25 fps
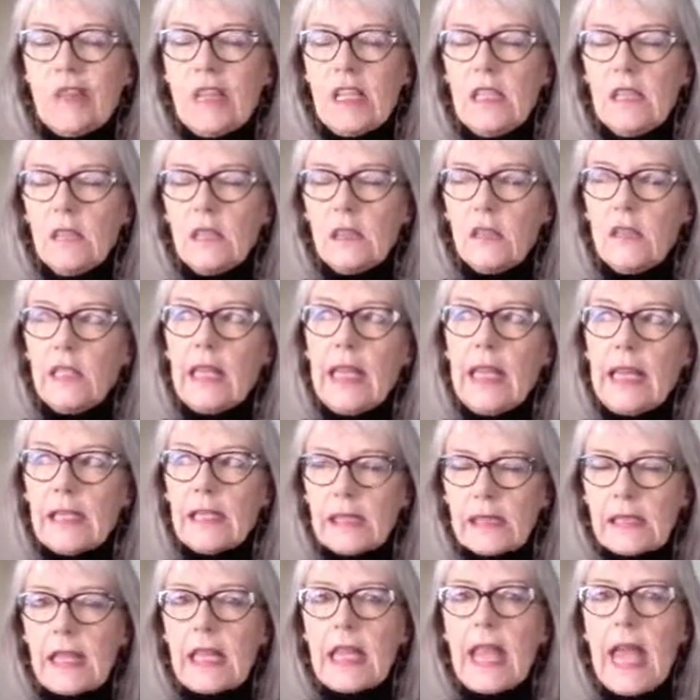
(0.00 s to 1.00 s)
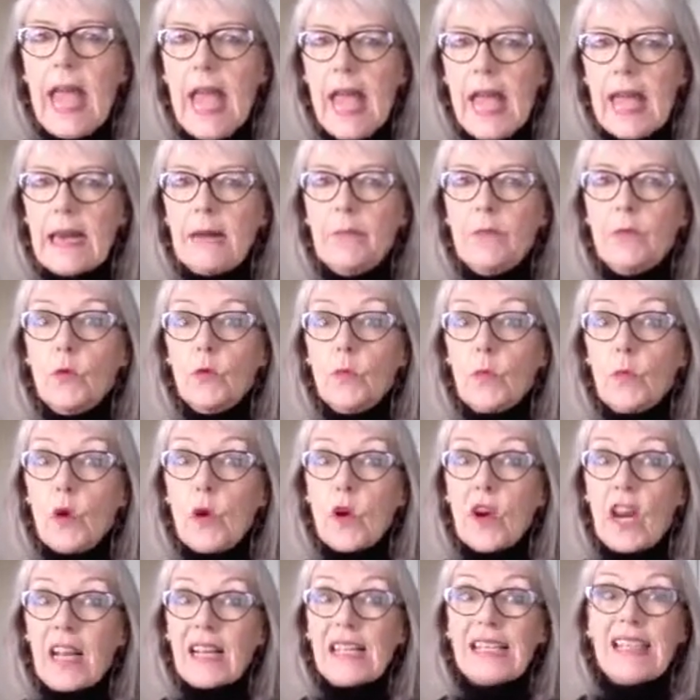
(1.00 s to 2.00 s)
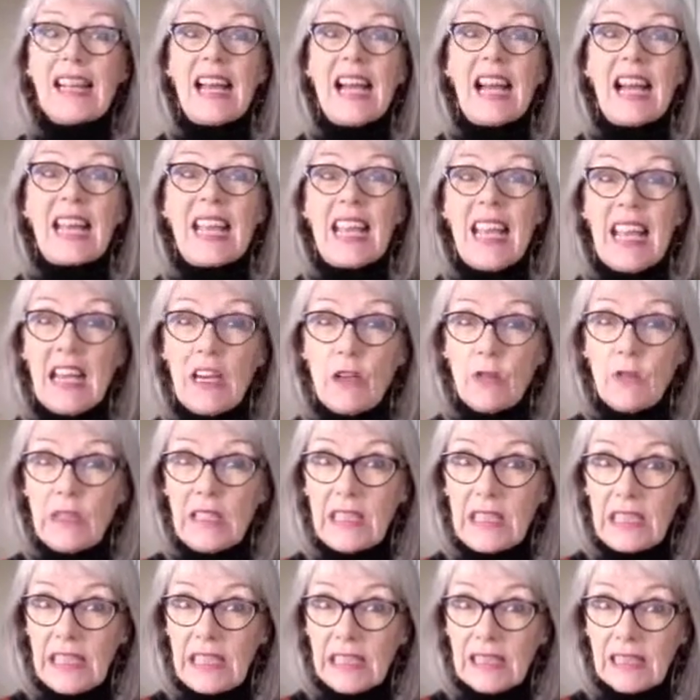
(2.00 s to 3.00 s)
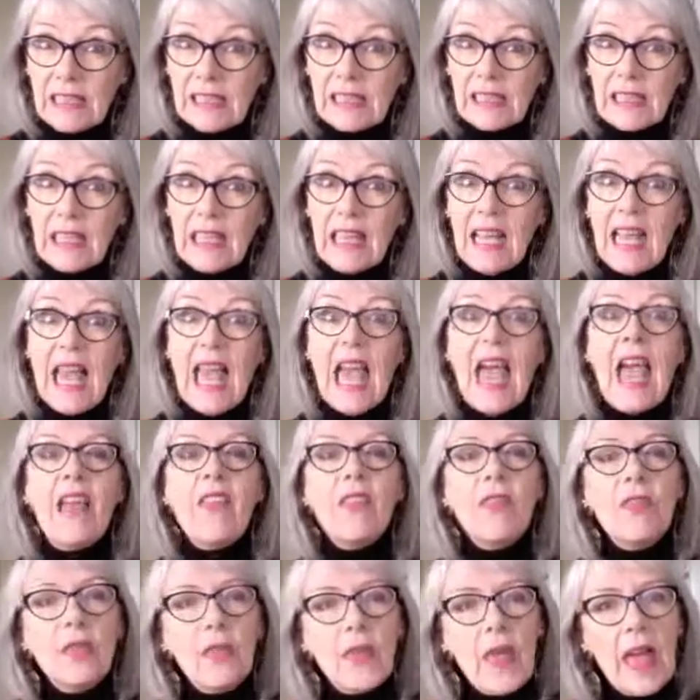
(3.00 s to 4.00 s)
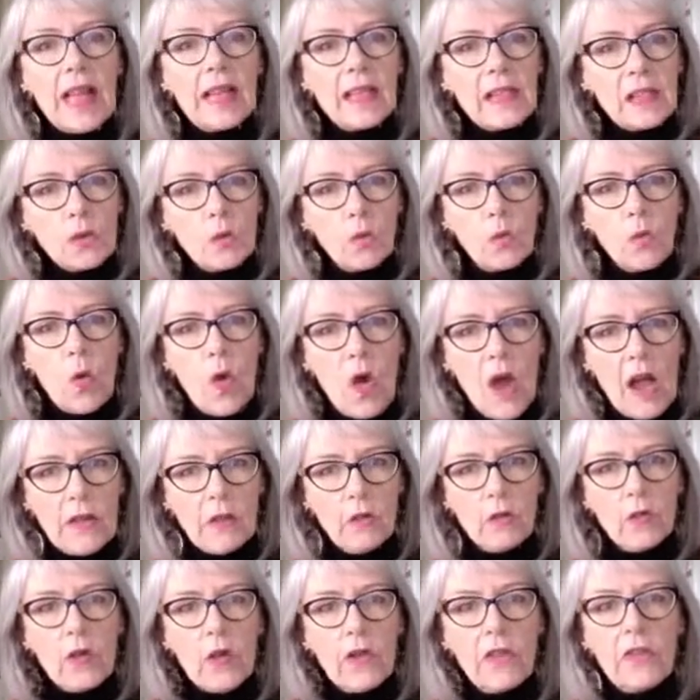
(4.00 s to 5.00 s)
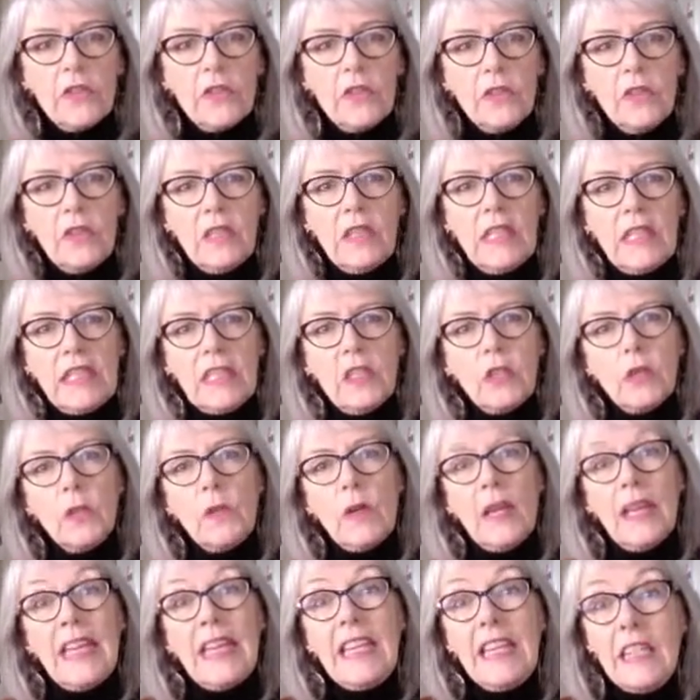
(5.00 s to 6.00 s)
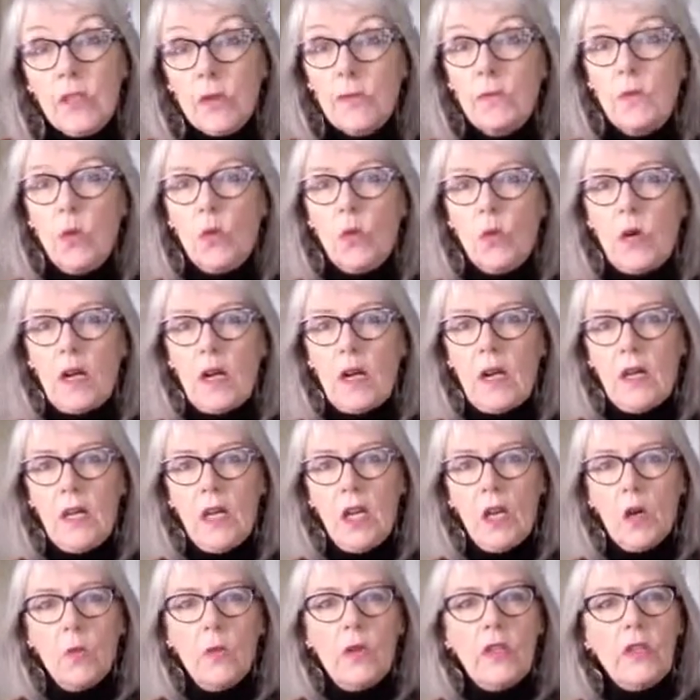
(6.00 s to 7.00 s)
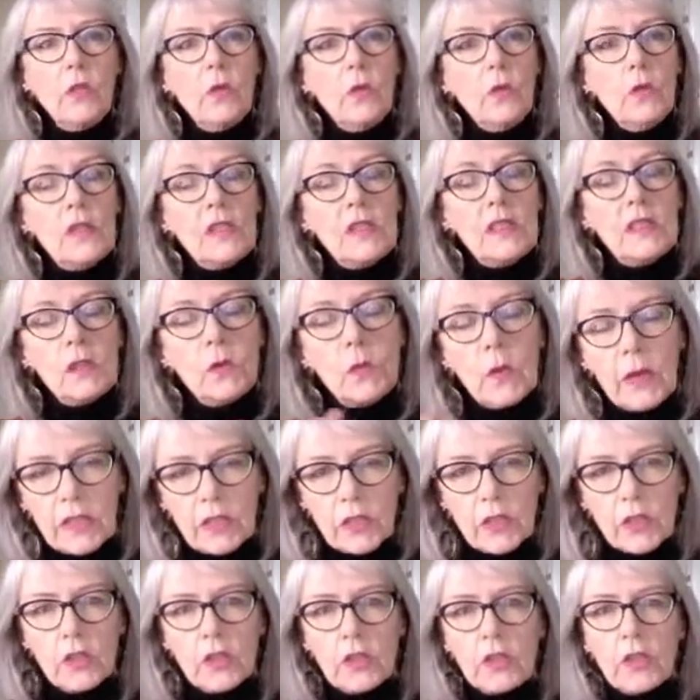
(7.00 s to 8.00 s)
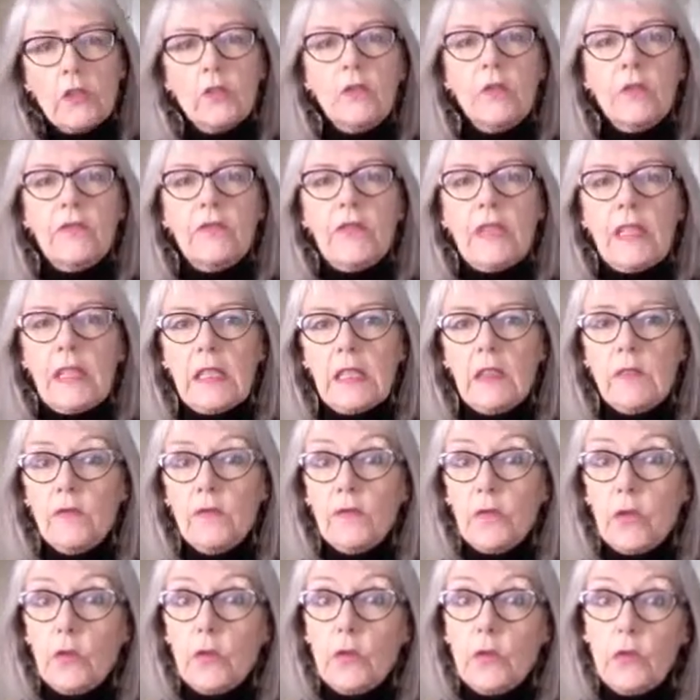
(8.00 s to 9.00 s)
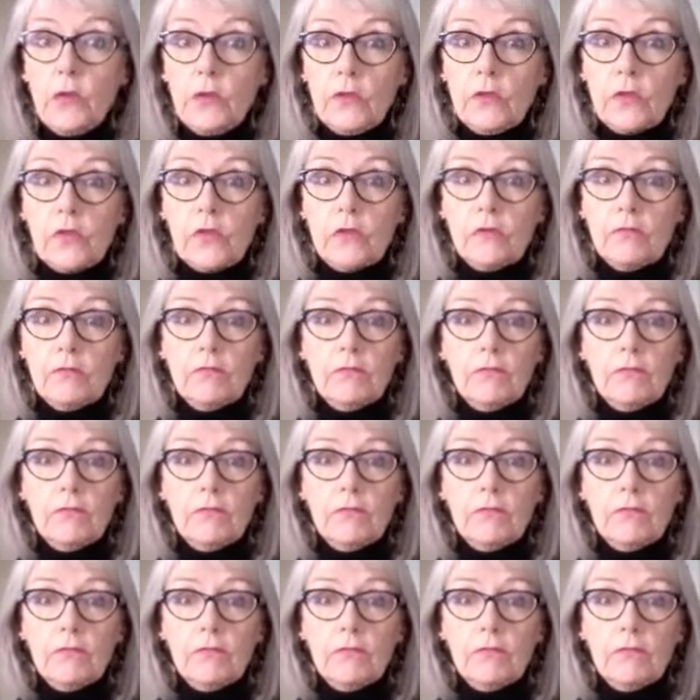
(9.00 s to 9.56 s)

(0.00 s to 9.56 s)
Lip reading: So next, the animal products are calorie dense, and that's why you're going to need to eat more when you switch to a vegan foods.